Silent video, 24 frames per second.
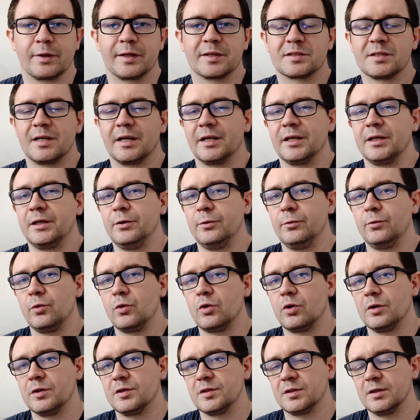That's not a
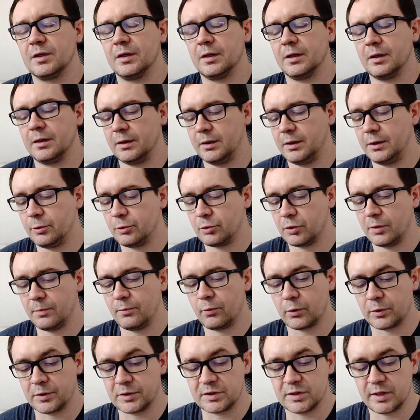huge, uh, hugely
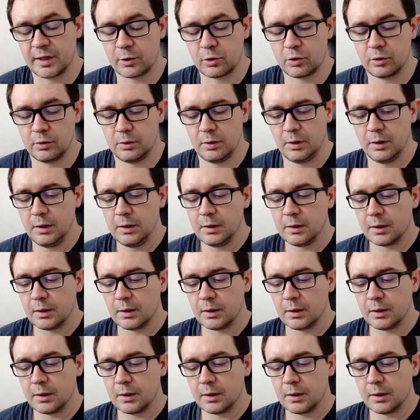important section,